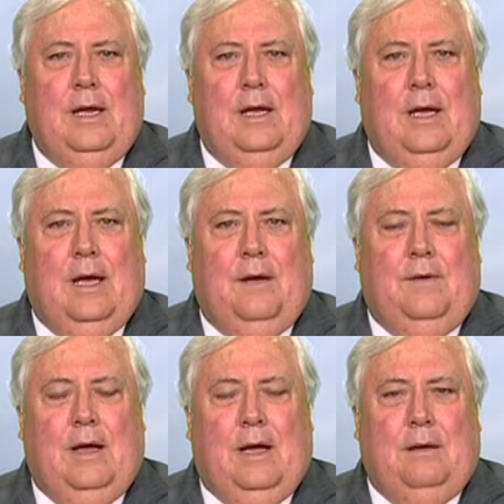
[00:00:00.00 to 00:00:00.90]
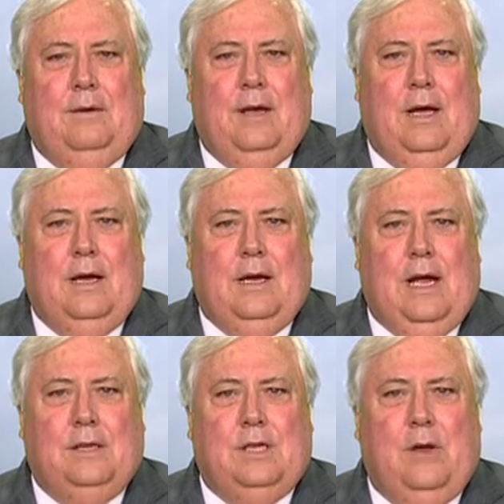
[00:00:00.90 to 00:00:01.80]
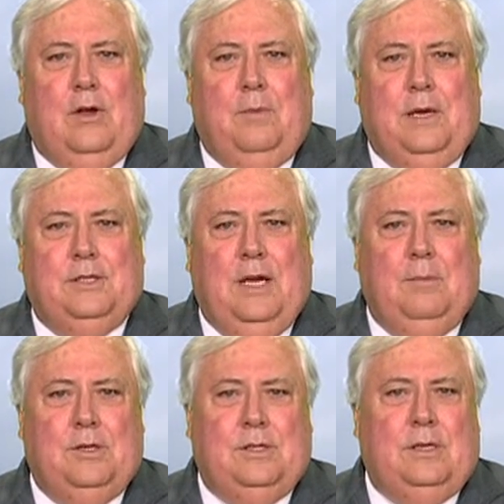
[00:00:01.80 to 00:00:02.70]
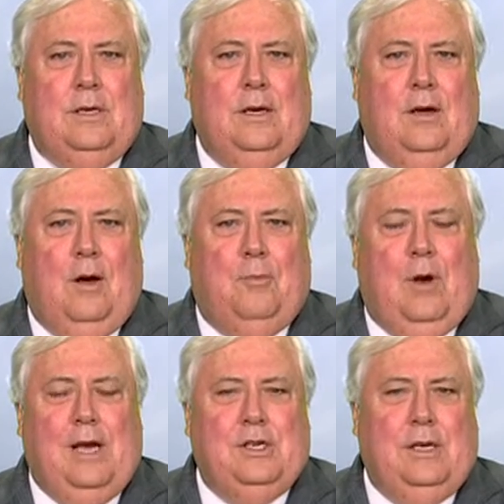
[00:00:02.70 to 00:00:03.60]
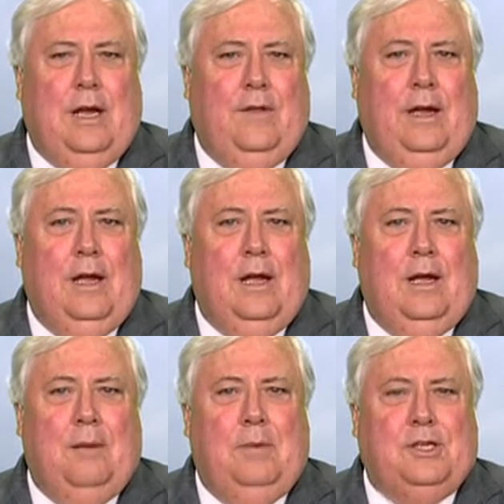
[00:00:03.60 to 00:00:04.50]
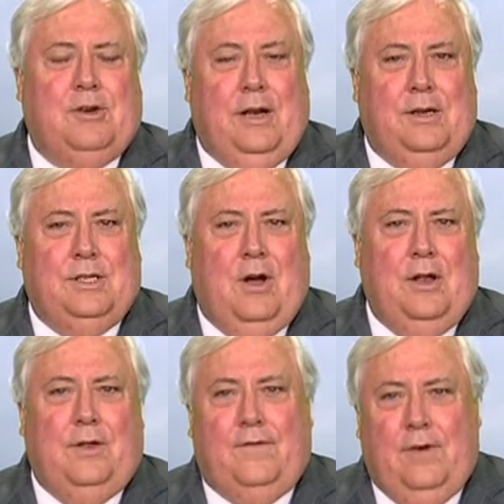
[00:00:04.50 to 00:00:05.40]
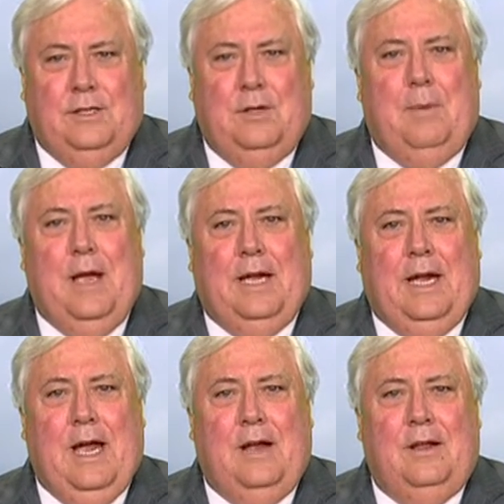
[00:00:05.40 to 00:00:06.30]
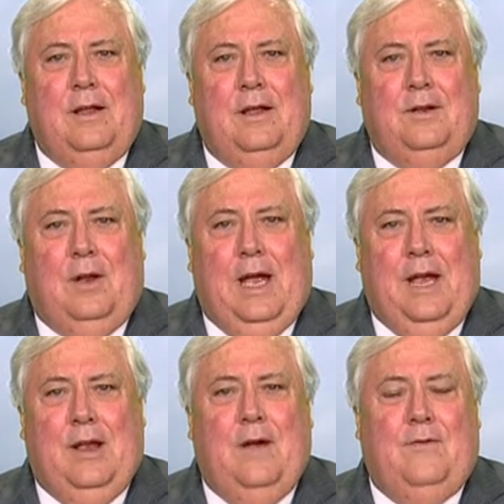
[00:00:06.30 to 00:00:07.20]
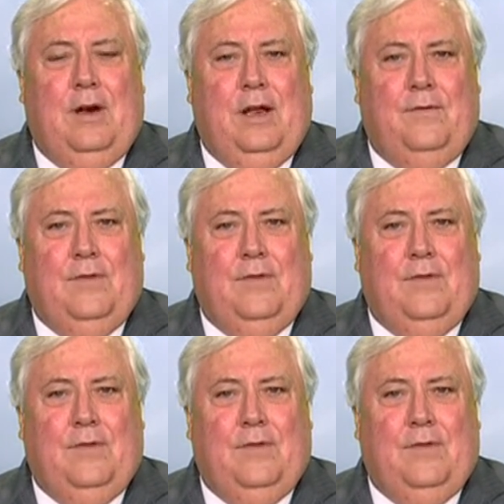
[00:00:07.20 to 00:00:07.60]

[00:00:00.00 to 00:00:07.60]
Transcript: And so there could be a seamless operation. Now, the administrator decided to freeze the bank account, not hand over any of the